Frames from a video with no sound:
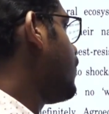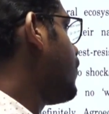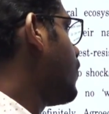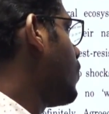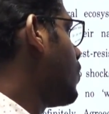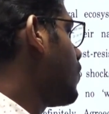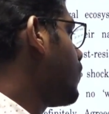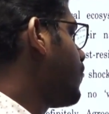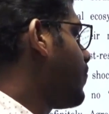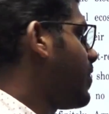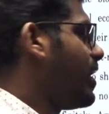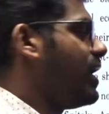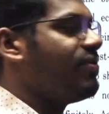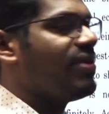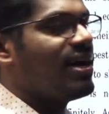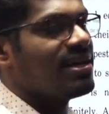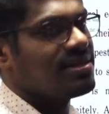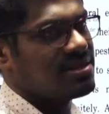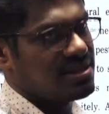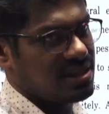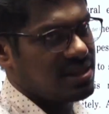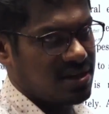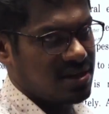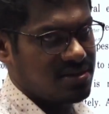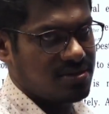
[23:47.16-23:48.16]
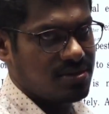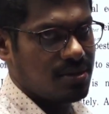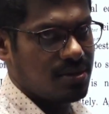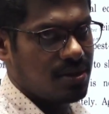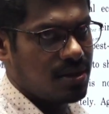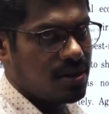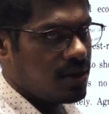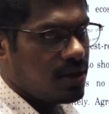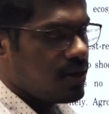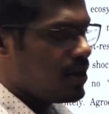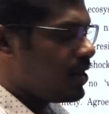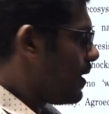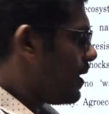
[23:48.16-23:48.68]
4, 5 and 6.
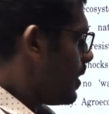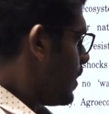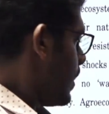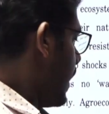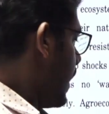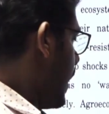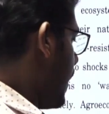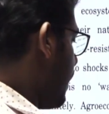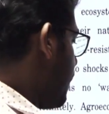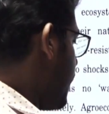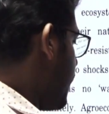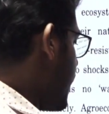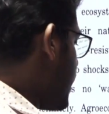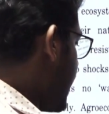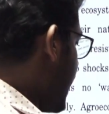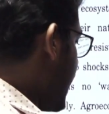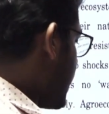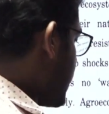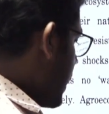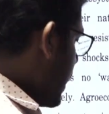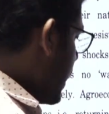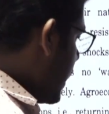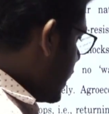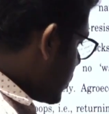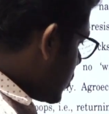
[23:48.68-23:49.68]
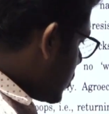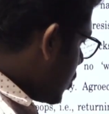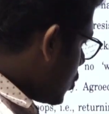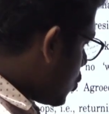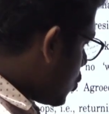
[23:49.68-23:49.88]
But at least